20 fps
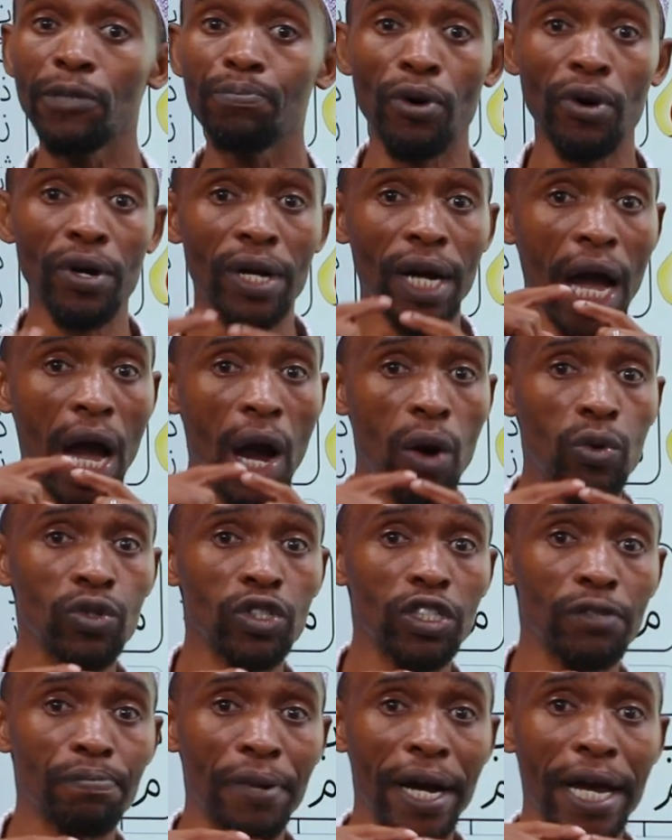
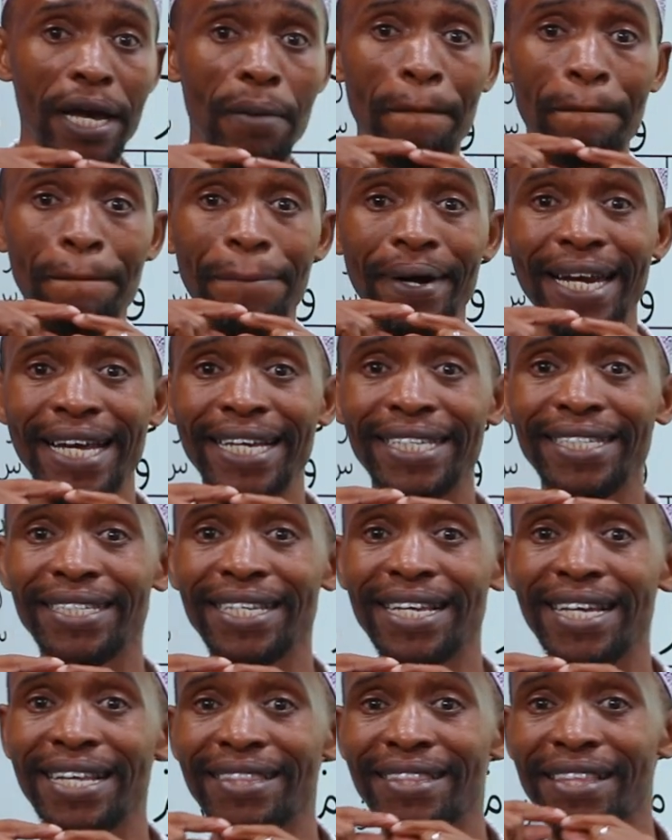pronounced by
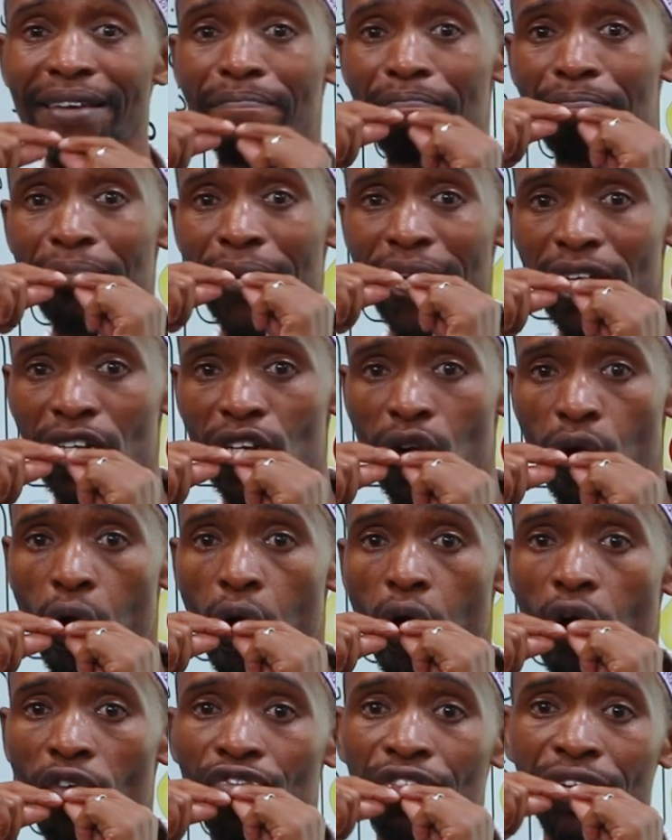placing the middle
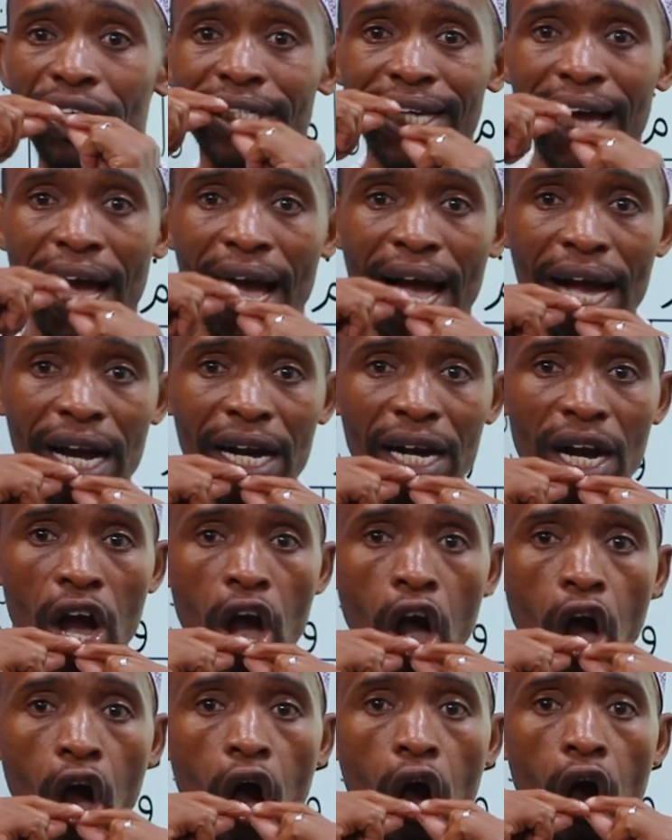of the tongue
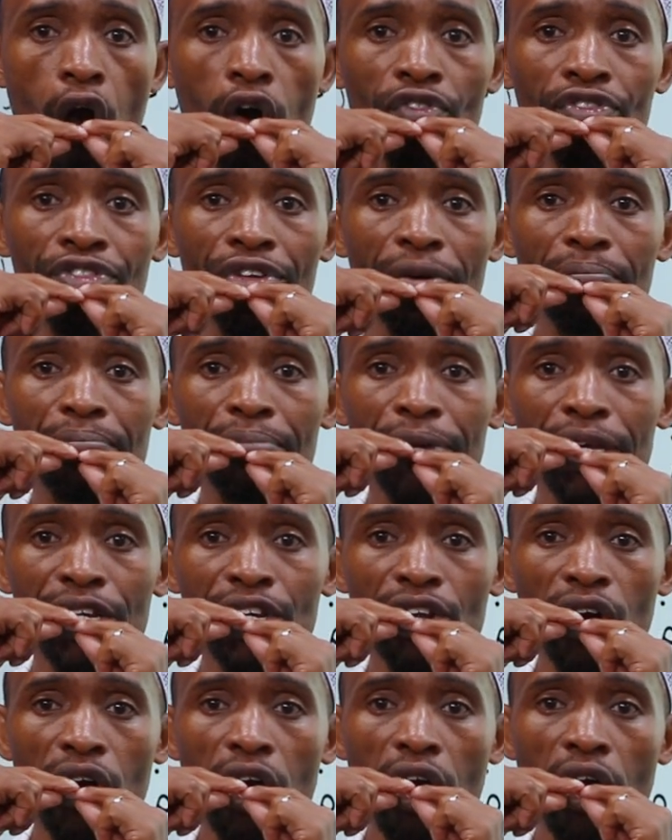on the
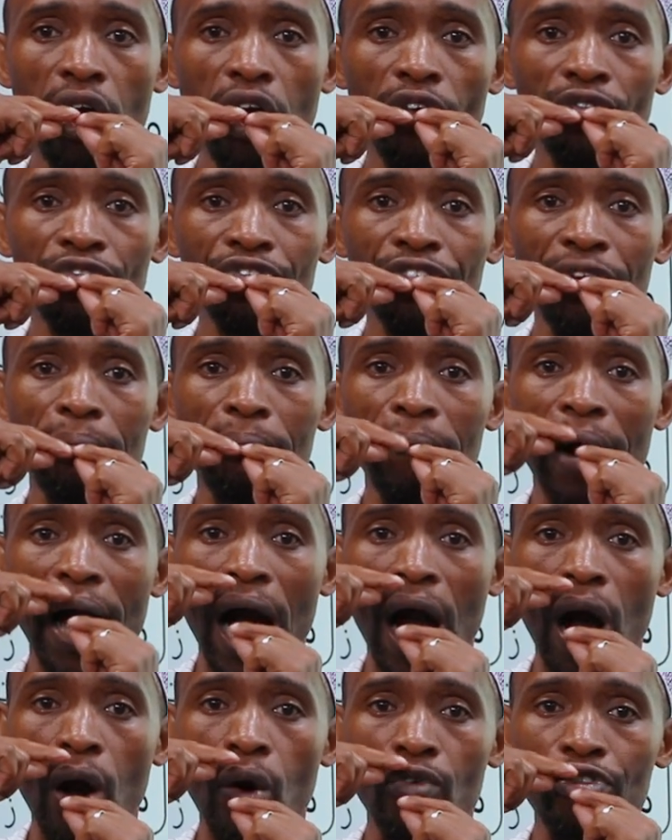middle of the
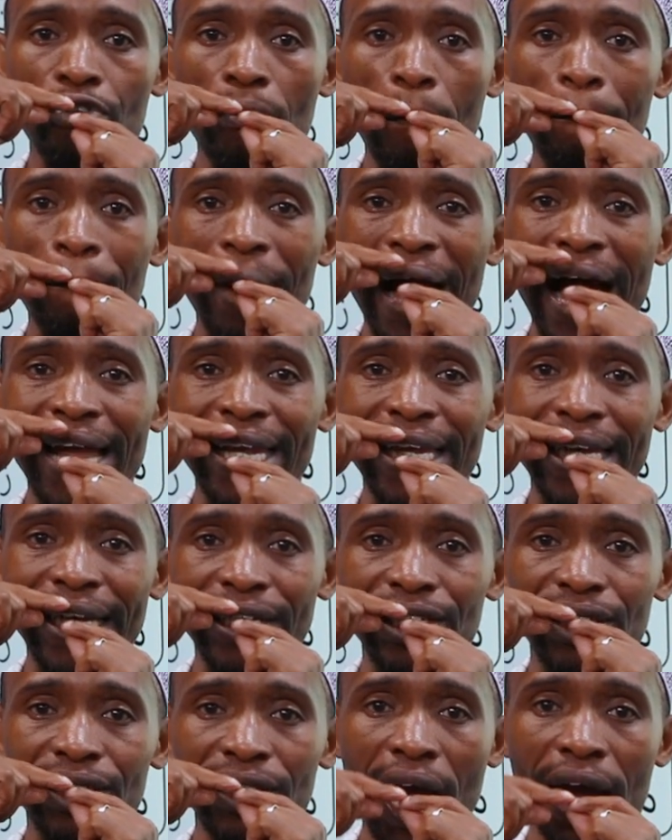mouth,
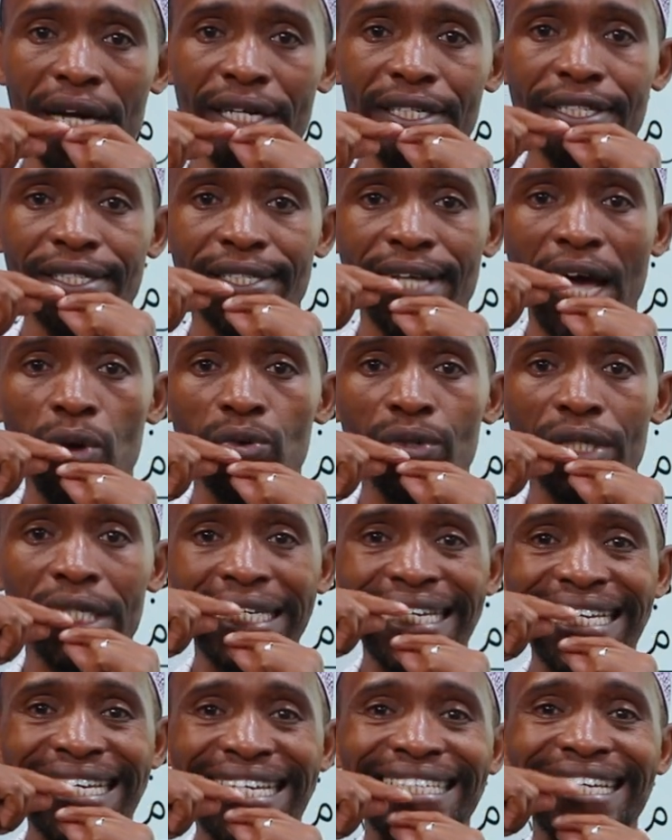palate, and
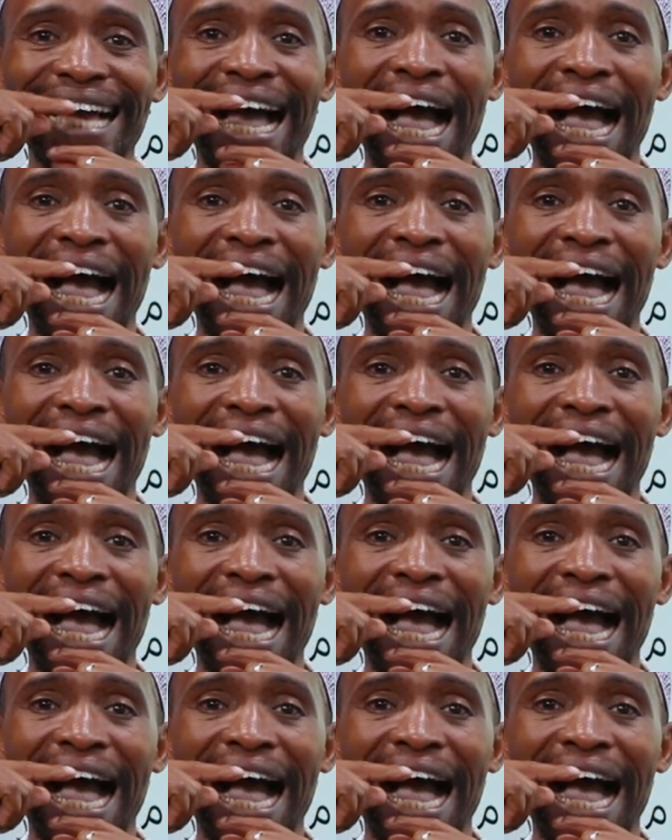sounding it